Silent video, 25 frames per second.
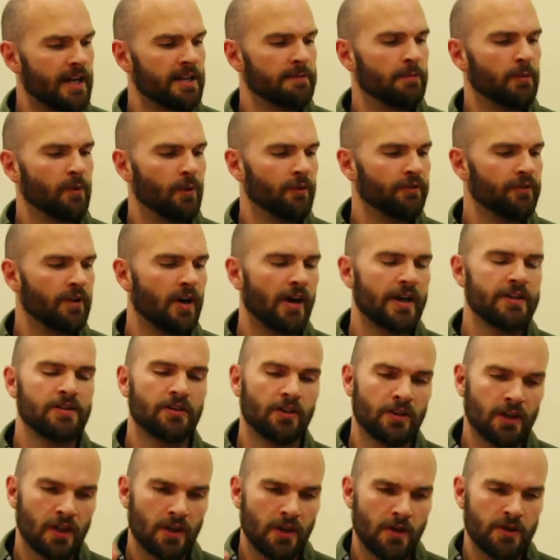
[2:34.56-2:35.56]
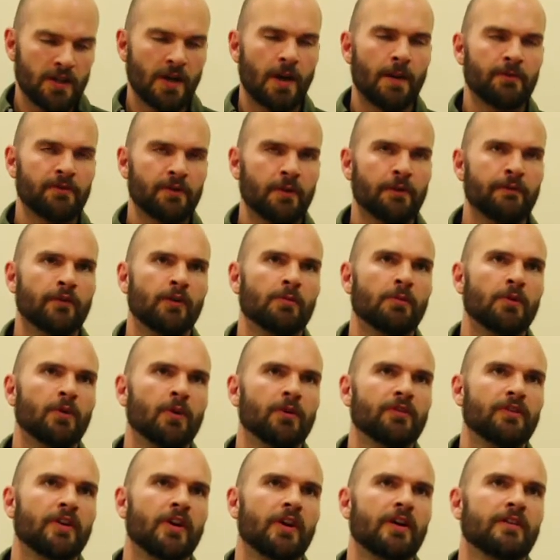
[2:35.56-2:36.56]
ball size, you can use up to
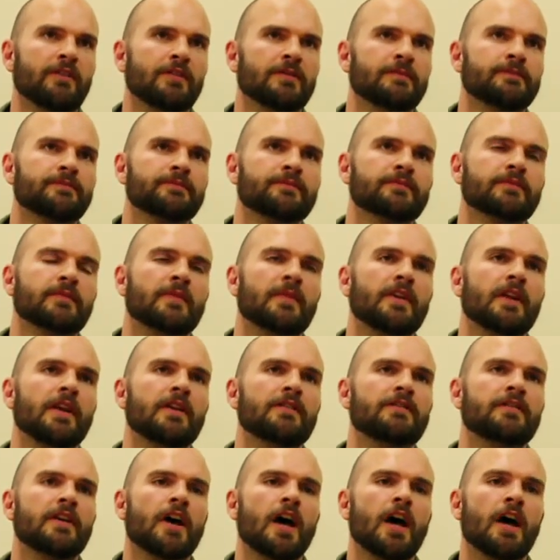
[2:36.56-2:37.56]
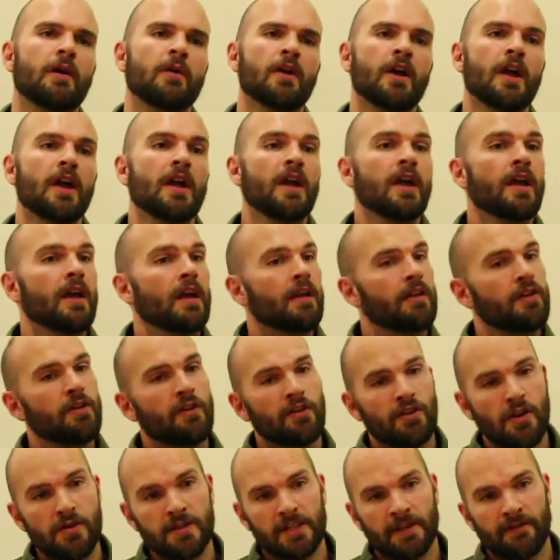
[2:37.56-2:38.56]
football size. So
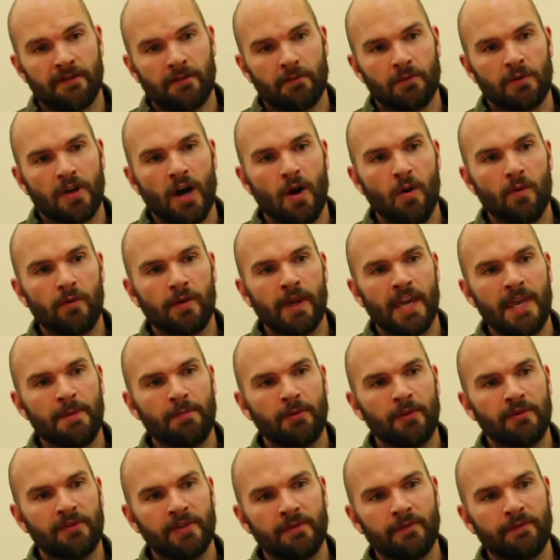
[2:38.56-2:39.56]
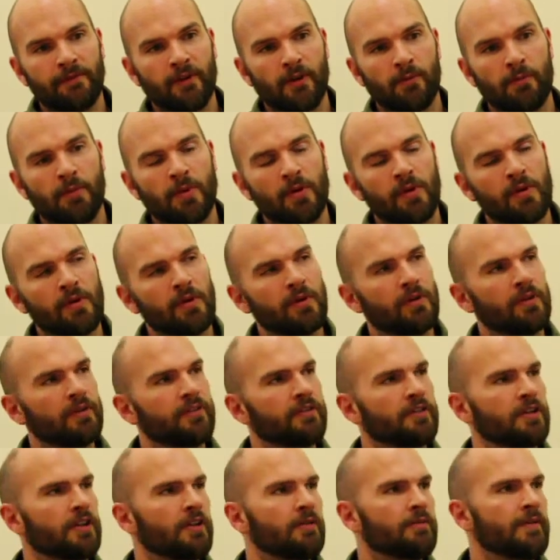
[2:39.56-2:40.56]
you can use it from goalkeepers in football
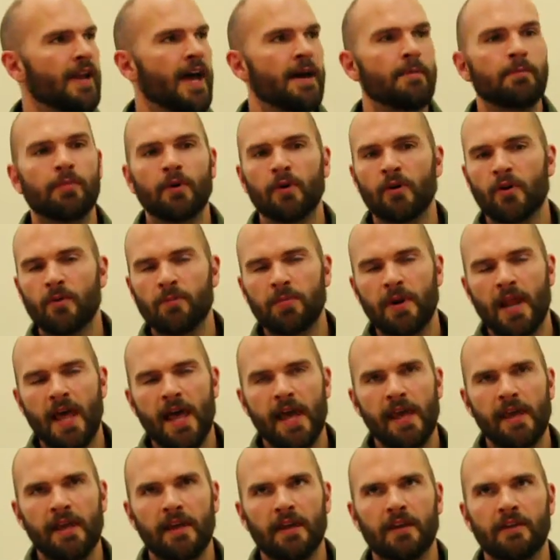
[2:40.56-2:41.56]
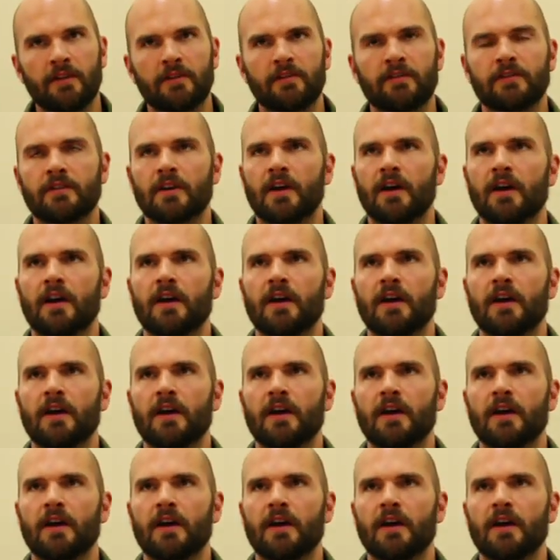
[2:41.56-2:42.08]
to netball players.